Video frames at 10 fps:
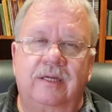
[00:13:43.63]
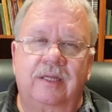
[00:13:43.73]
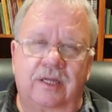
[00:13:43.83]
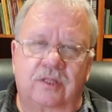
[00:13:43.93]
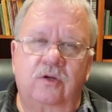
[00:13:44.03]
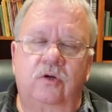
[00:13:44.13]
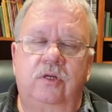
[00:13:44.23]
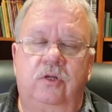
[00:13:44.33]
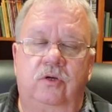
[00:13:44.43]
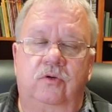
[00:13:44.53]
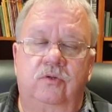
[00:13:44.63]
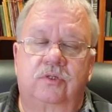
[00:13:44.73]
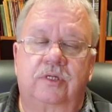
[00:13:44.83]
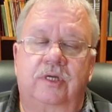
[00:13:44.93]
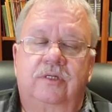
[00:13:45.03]
Yet the good
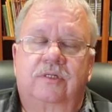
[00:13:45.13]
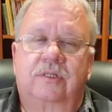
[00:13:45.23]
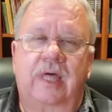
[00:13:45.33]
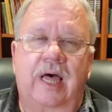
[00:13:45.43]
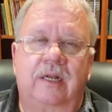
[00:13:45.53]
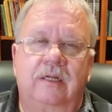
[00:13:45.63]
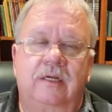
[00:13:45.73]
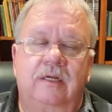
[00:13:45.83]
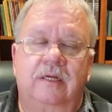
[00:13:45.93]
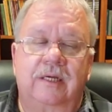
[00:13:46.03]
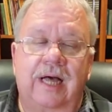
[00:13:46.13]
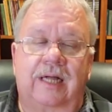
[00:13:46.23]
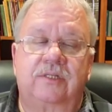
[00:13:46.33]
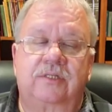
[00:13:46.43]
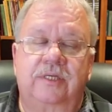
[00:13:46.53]
news is that
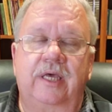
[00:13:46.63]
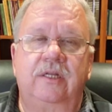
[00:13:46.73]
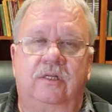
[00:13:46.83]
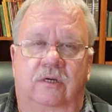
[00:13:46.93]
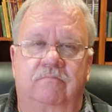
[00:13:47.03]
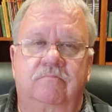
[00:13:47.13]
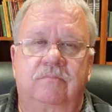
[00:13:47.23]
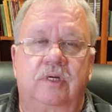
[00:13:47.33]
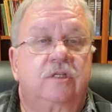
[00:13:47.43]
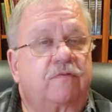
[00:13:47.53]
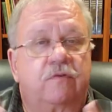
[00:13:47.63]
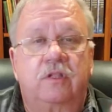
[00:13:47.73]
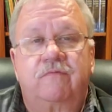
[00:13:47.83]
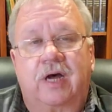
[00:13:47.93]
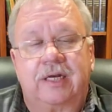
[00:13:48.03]
God's kingdom is
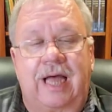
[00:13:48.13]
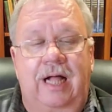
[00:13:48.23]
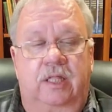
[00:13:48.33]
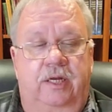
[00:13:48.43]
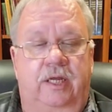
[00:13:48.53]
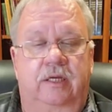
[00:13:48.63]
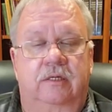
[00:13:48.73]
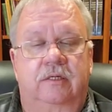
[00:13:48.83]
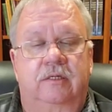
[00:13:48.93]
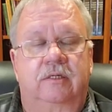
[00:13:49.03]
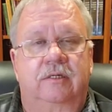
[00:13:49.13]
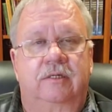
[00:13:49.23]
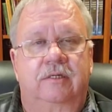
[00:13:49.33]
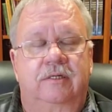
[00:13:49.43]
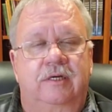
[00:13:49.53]
full of vitality,
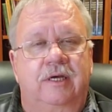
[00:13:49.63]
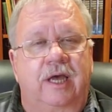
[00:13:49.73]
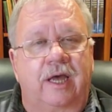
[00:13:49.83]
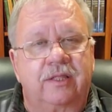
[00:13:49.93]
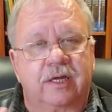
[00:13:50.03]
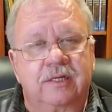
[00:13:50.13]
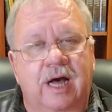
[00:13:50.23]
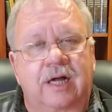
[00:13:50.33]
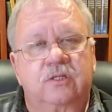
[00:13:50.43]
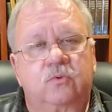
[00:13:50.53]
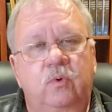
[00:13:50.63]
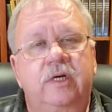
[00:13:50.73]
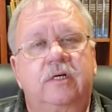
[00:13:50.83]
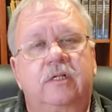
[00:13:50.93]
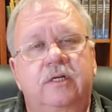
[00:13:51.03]
and that God's
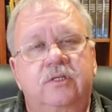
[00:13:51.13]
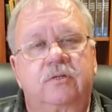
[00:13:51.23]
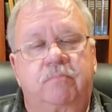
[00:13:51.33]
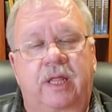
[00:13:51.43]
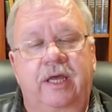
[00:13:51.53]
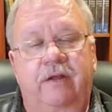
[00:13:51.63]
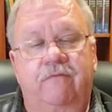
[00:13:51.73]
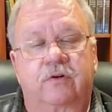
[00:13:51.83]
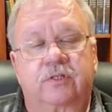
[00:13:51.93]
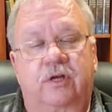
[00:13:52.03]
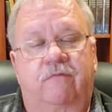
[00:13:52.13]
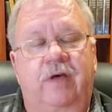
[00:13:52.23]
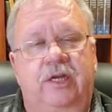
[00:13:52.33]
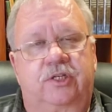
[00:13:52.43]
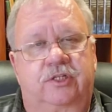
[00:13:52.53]
will is a plan for
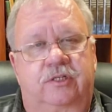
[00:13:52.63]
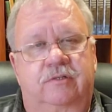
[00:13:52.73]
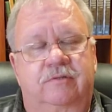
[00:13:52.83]
salvation.